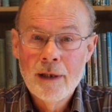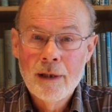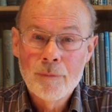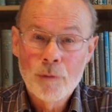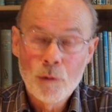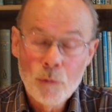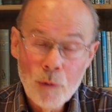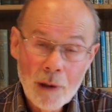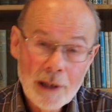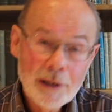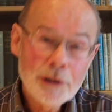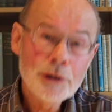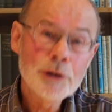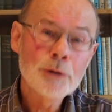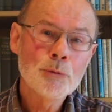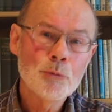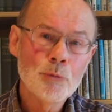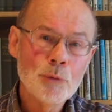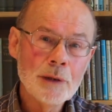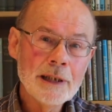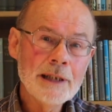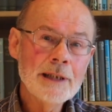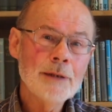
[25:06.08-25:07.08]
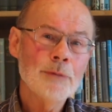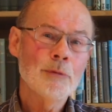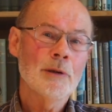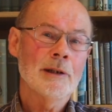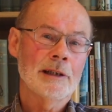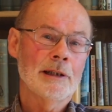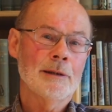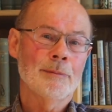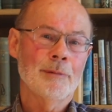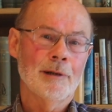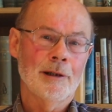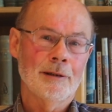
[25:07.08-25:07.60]
But why should we
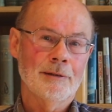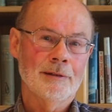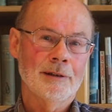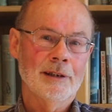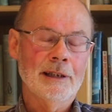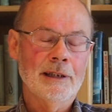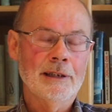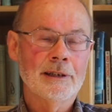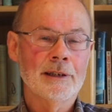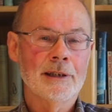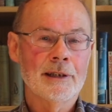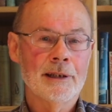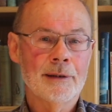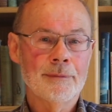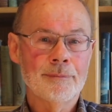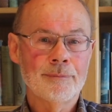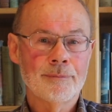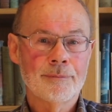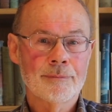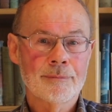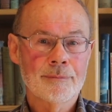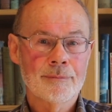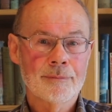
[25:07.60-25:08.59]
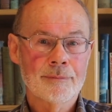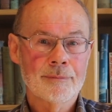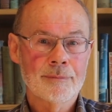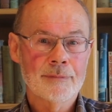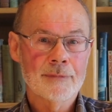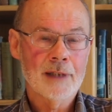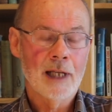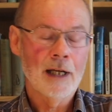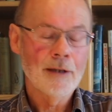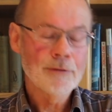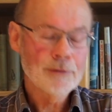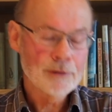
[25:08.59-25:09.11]
worry about this?
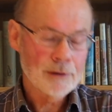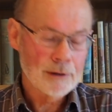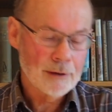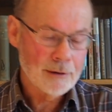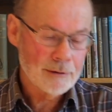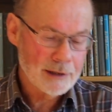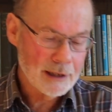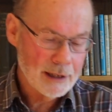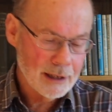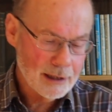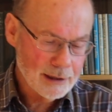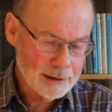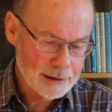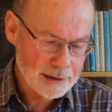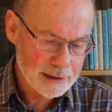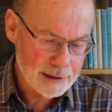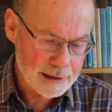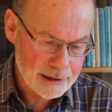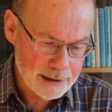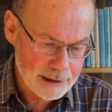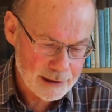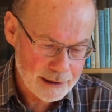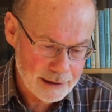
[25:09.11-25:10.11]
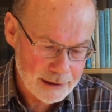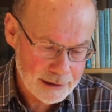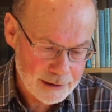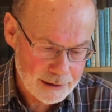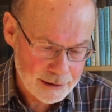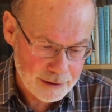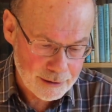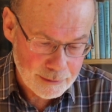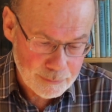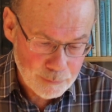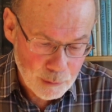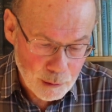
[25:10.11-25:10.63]
After all, the Arctic is
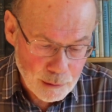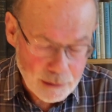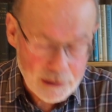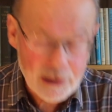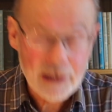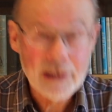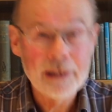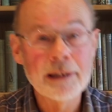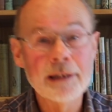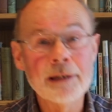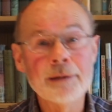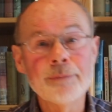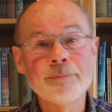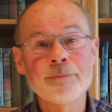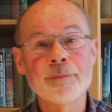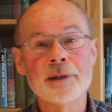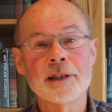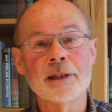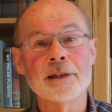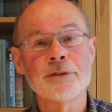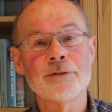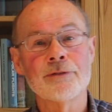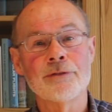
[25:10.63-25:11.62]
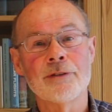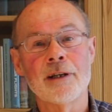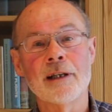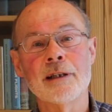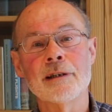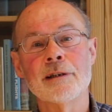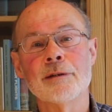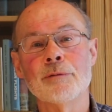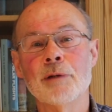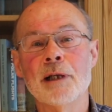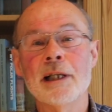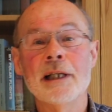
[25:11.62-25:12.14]
a remote area, it's far
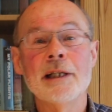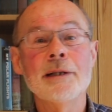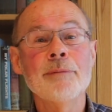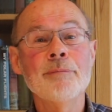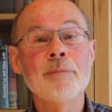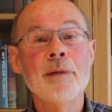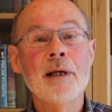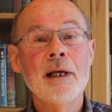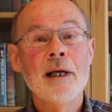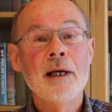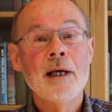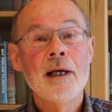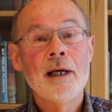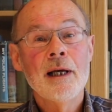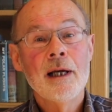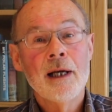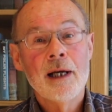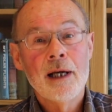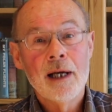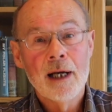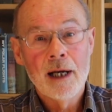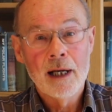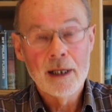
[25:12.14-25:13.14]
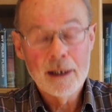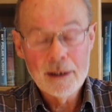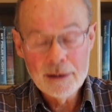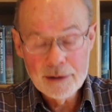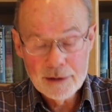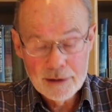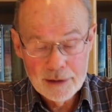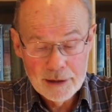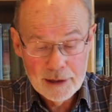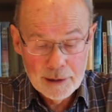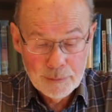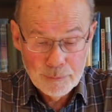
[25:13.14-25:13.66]
away,
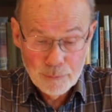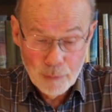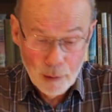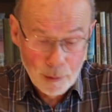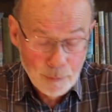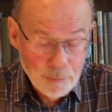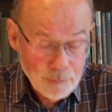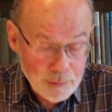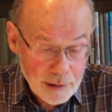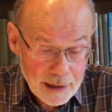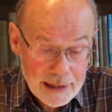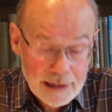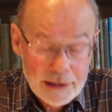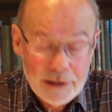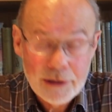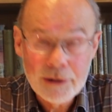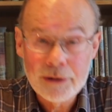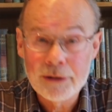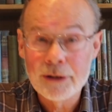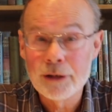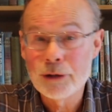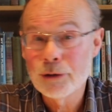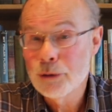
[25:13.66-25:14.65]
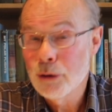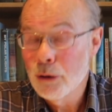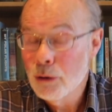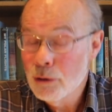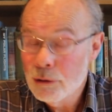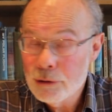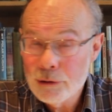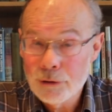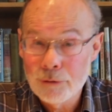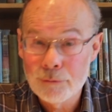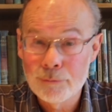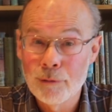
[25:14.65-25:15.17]
and the population, the
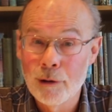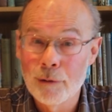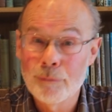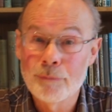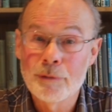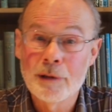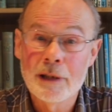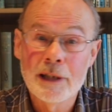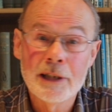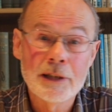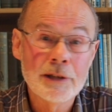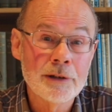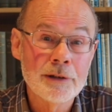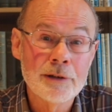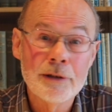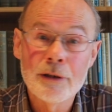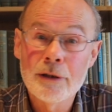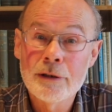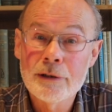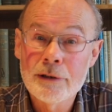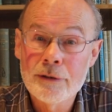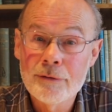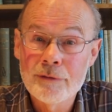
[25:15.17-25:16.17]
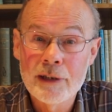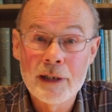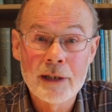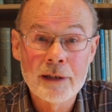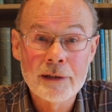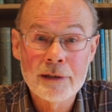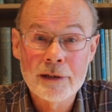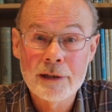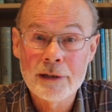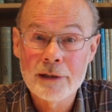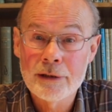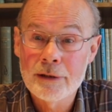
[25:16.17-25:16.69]
total population north of the
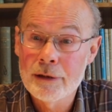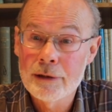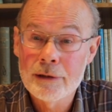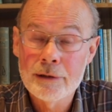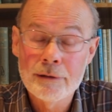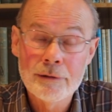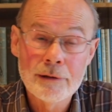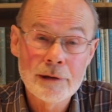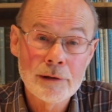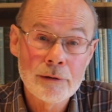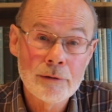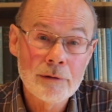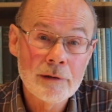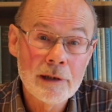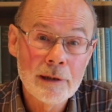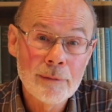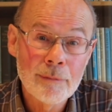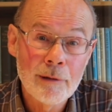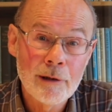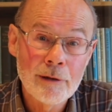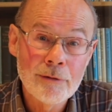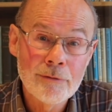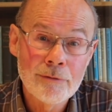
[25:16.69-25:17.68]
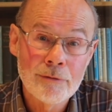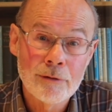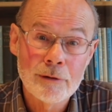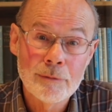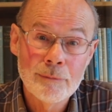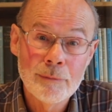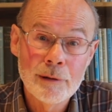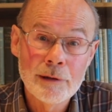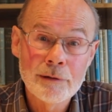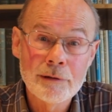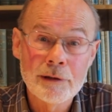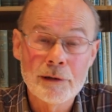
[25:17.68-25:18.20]
Arctic Circle is only about
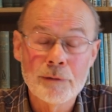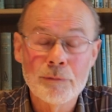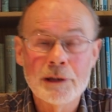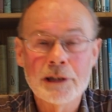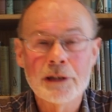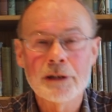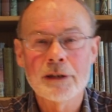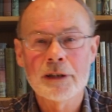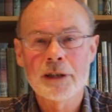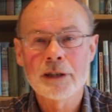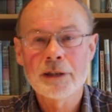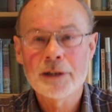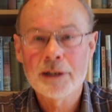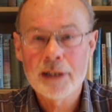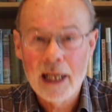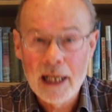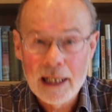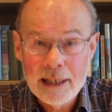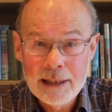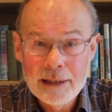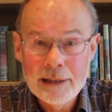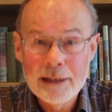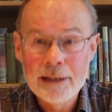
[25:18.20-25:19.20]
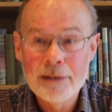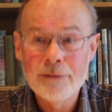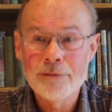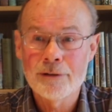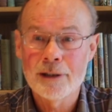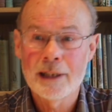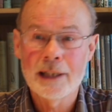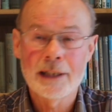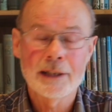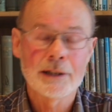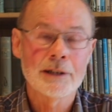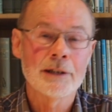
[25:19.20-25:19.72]
4 million, which is a tiny
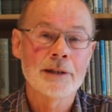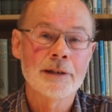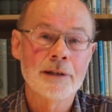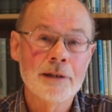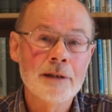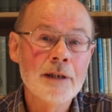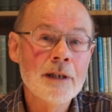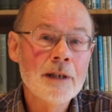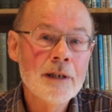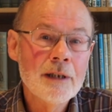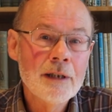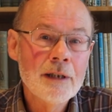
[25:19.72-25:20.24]
fraction